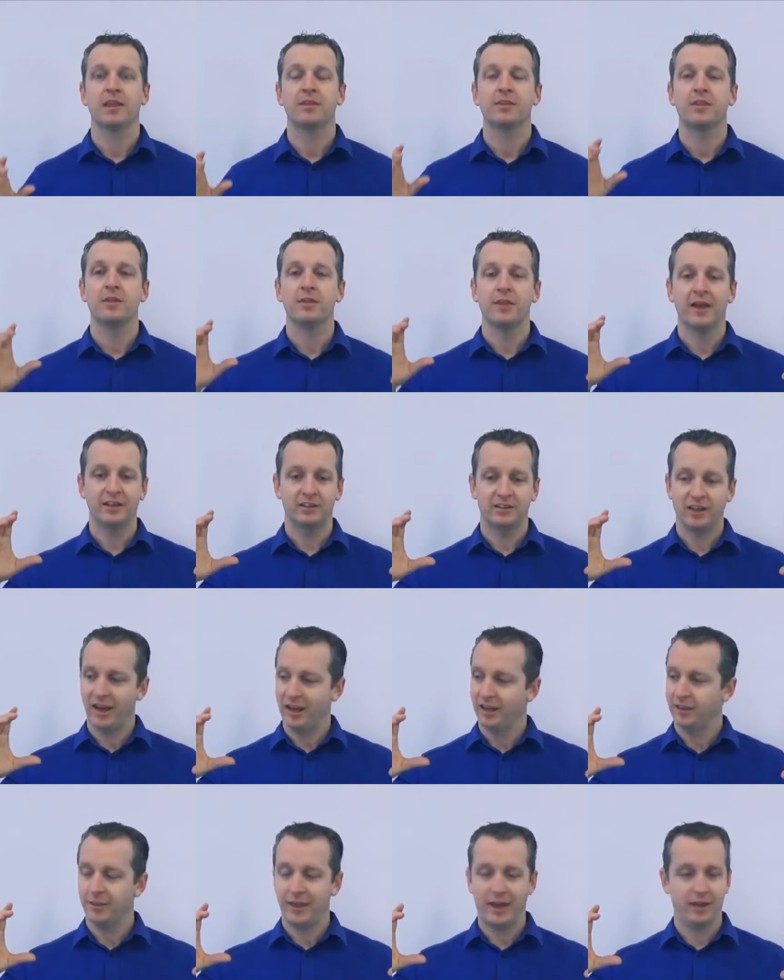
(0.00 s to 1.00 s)
then they
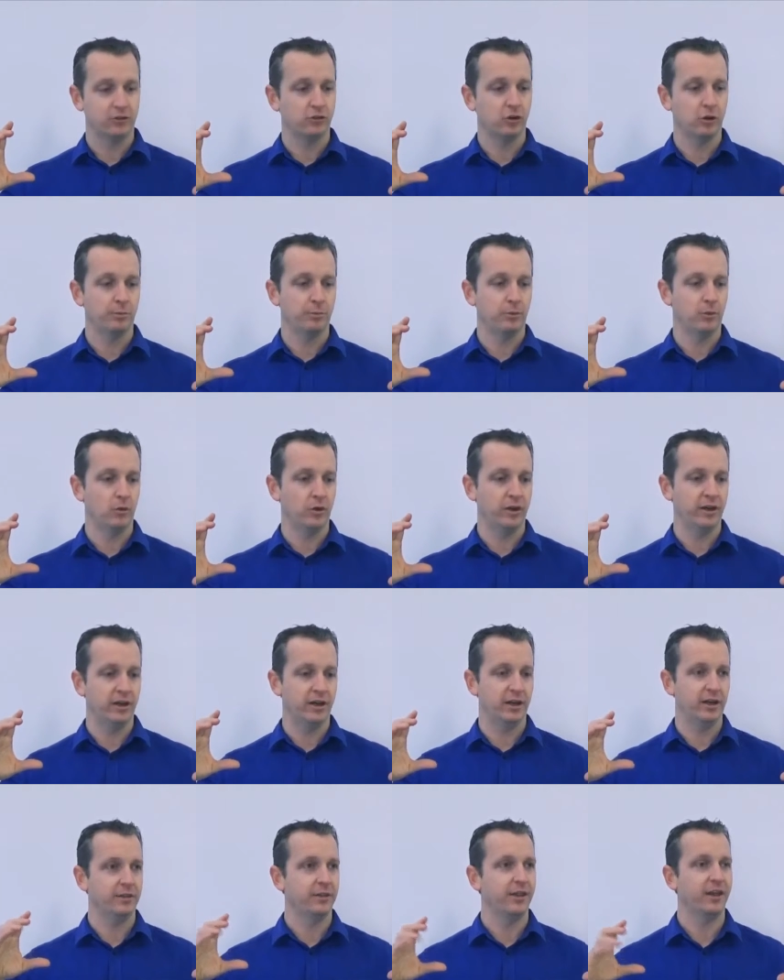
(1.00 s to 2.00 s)
take that dot point
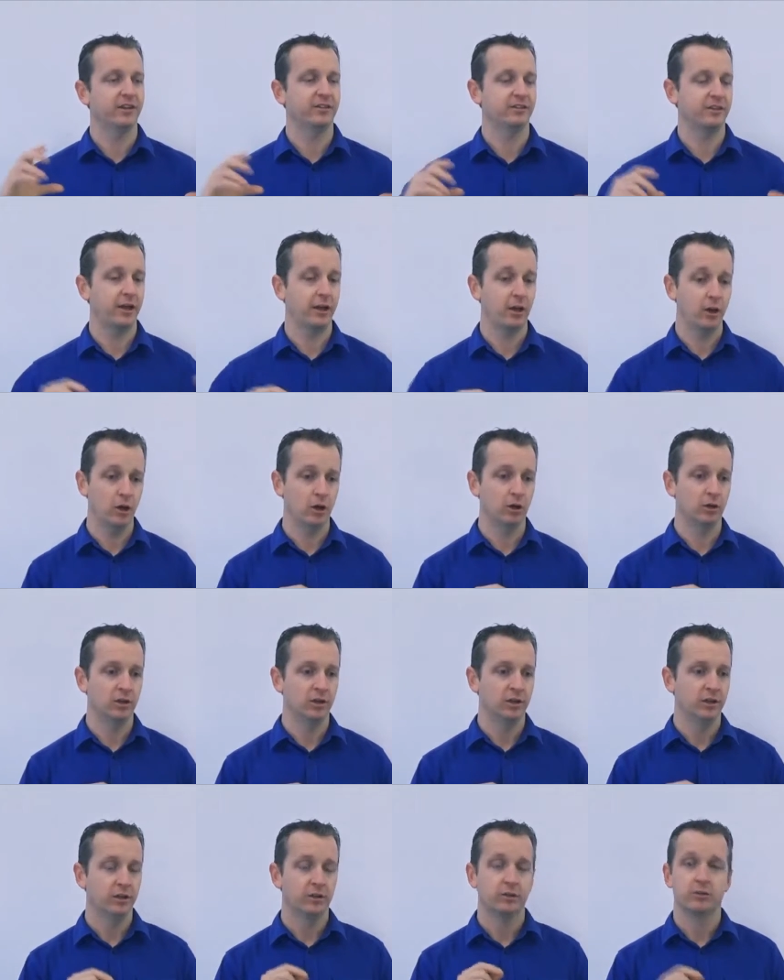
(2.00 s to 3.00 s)
and they say, oh,
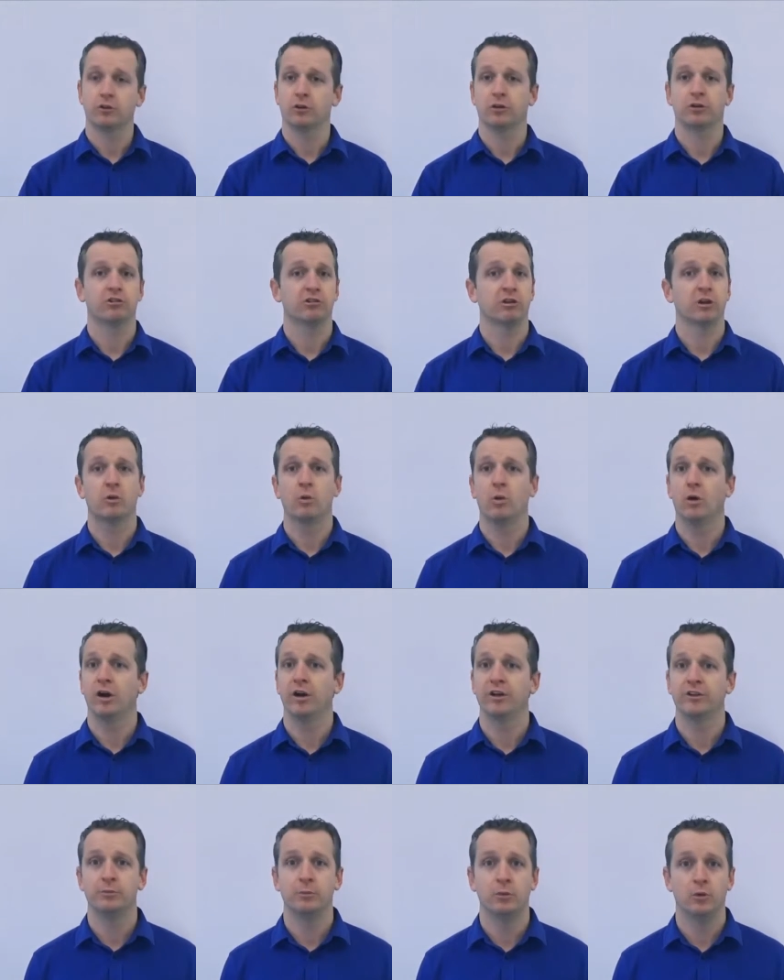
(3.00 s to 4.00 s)
soccer
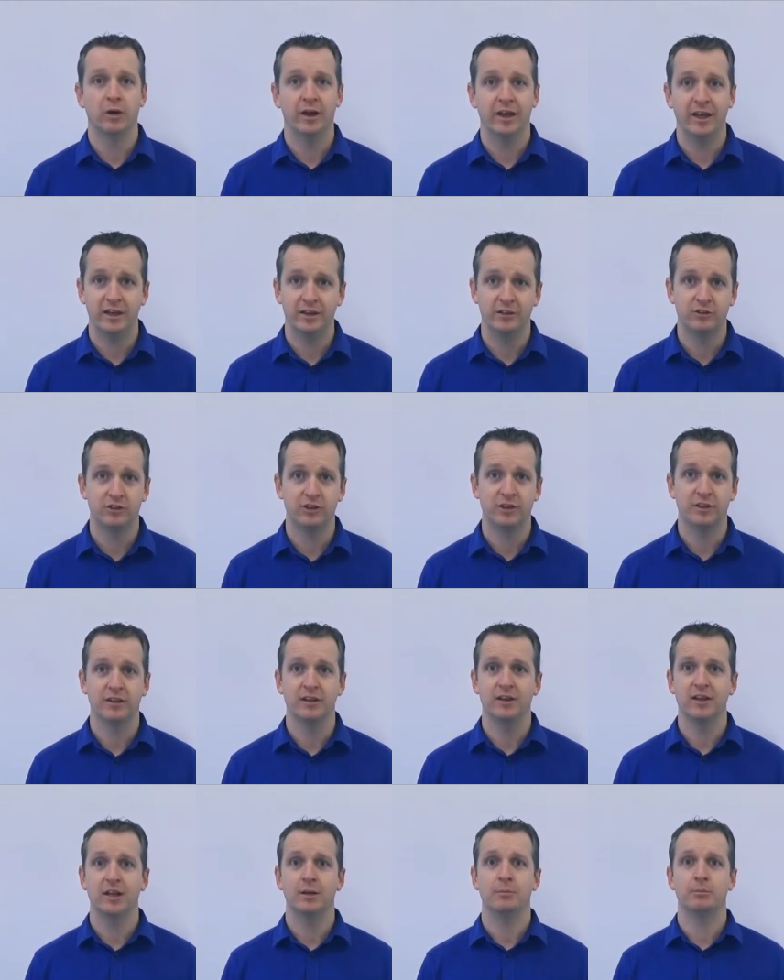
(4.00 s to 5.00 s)
requires more energy
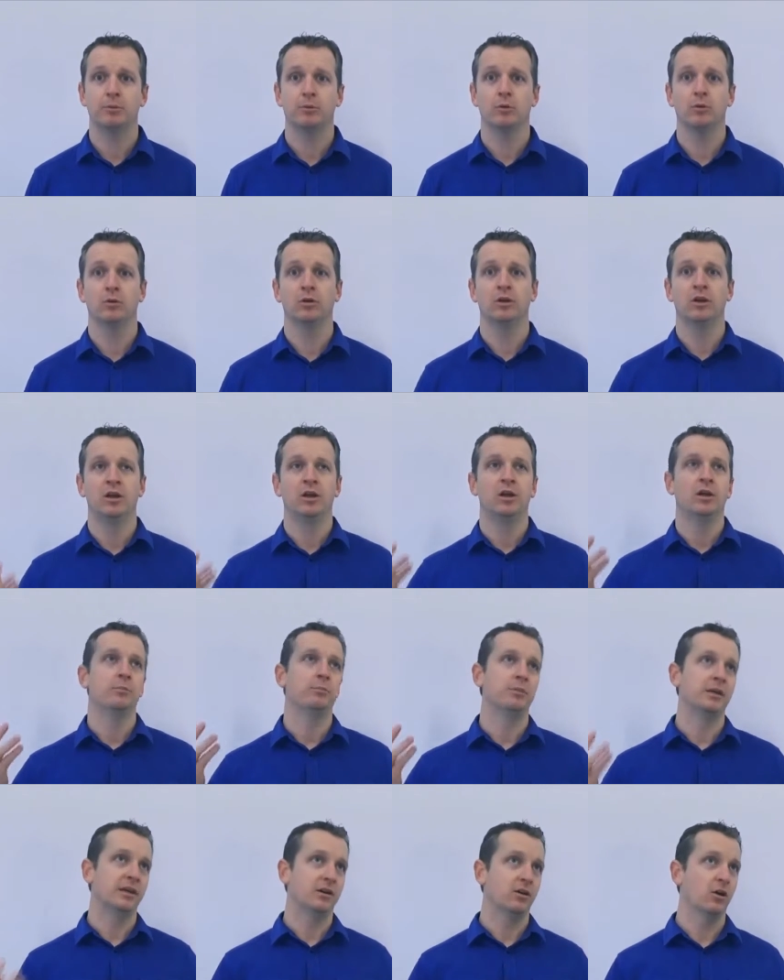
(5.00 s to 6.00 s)
than netball
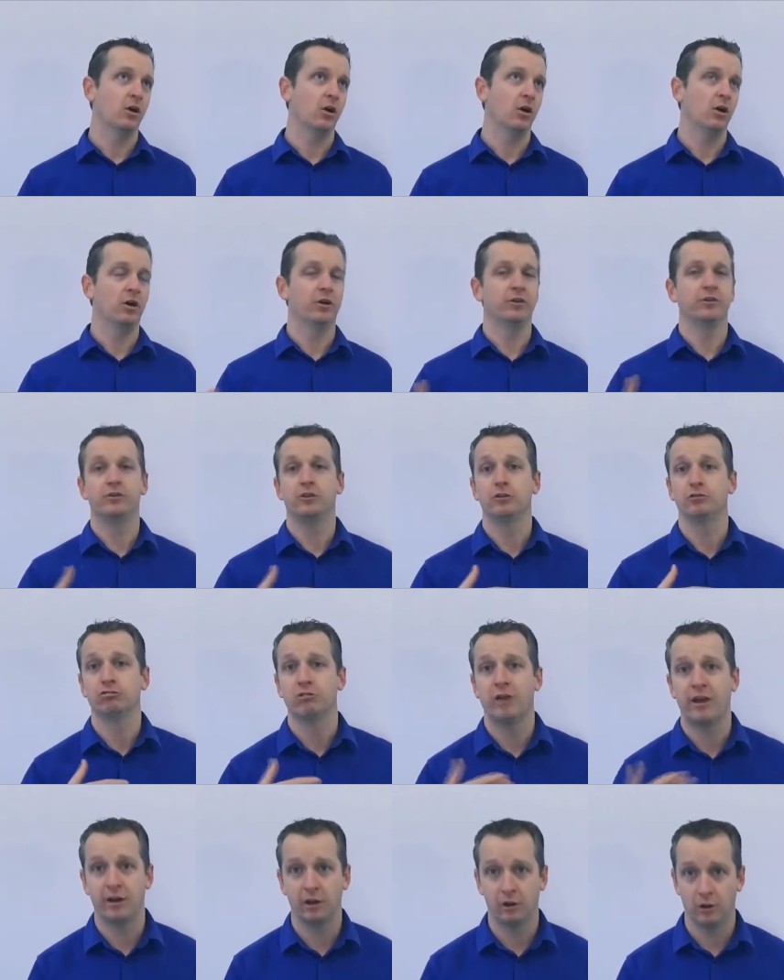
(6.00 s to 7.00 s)
because you
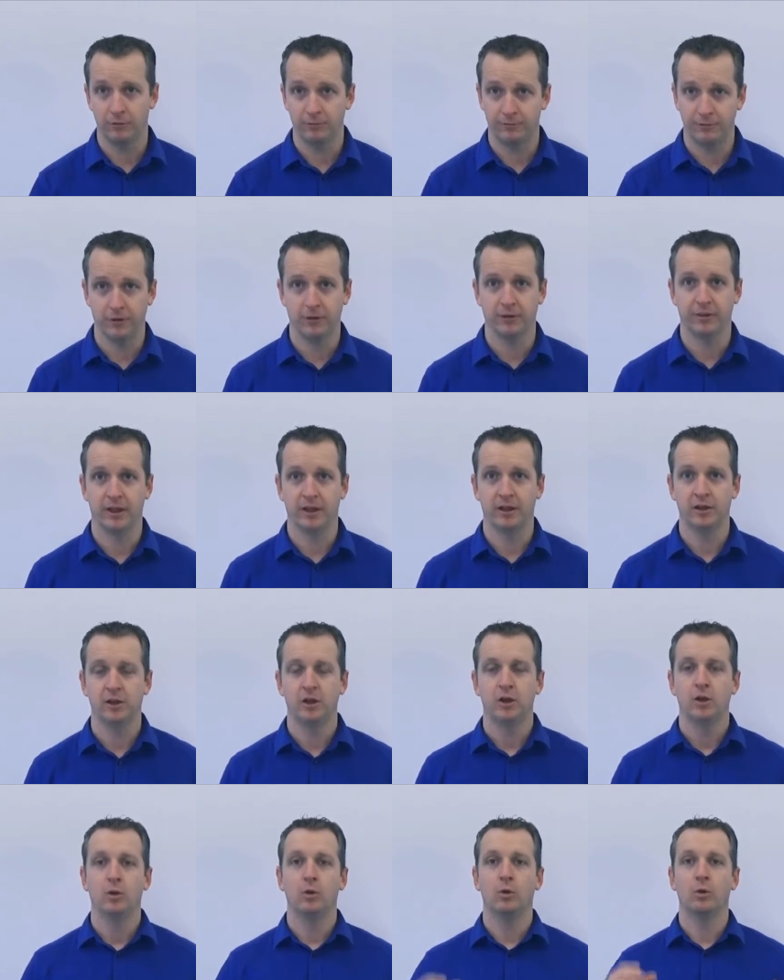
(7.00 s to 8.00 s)
run a lot further.
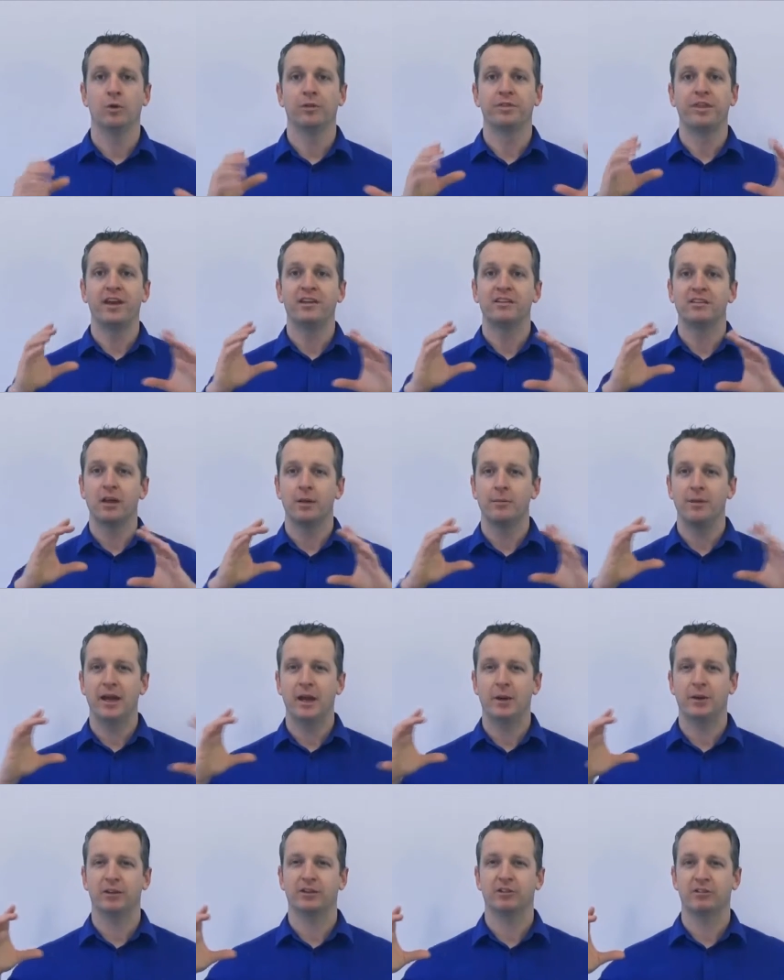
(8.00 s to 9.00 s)
Or they
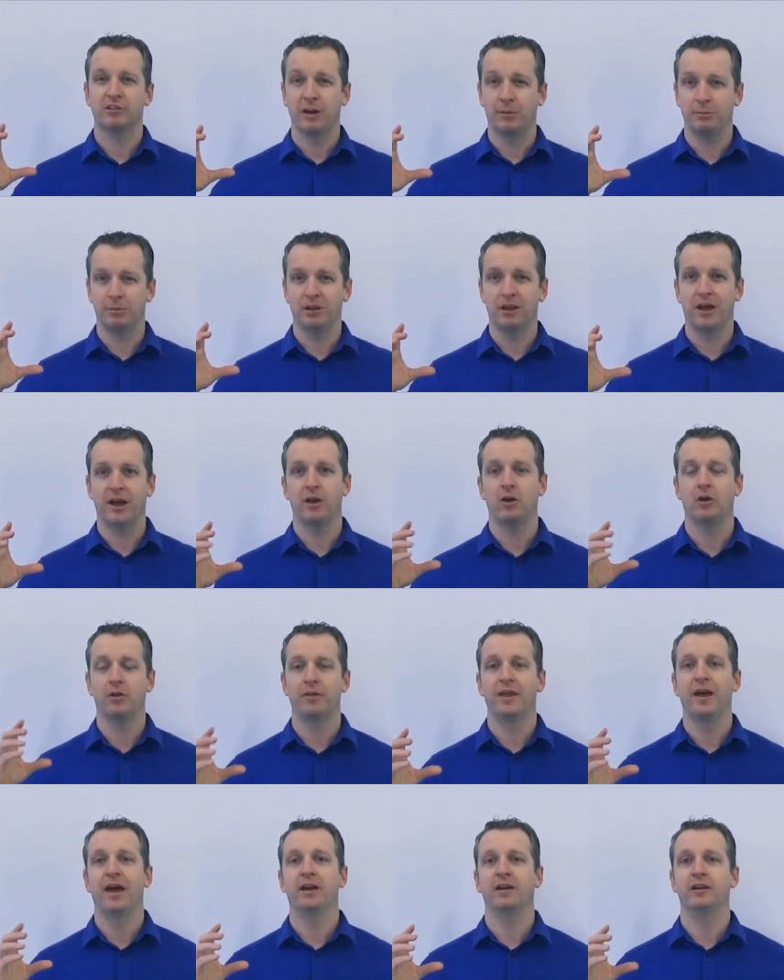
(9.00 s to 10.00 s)
somehow extrapolate
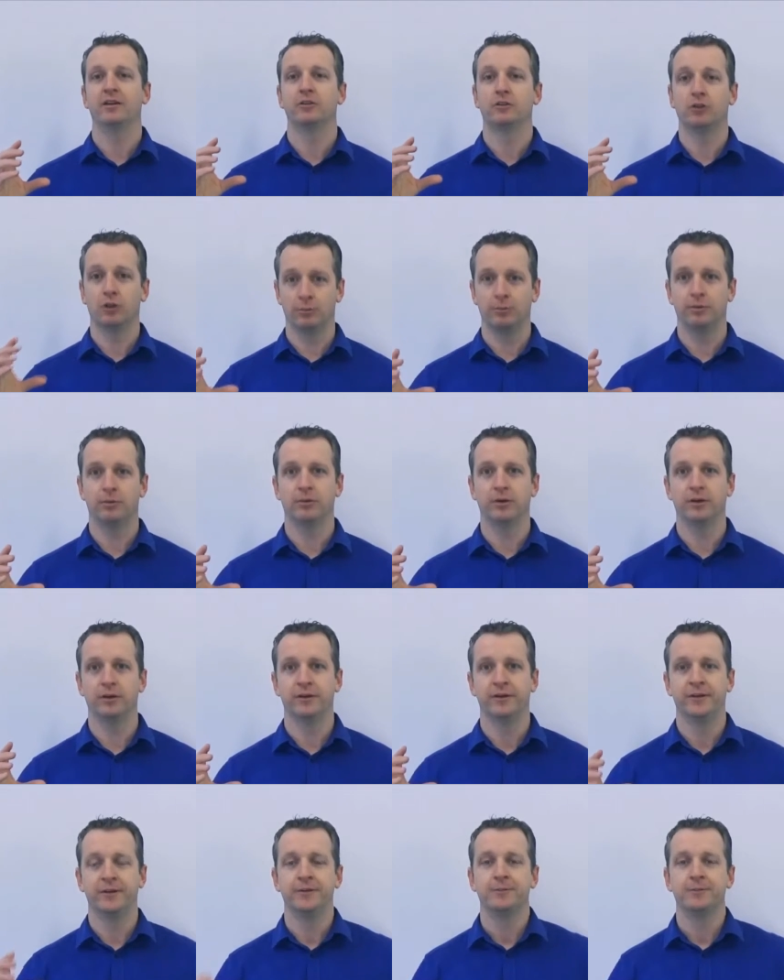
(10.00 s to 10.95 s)
on that dot point.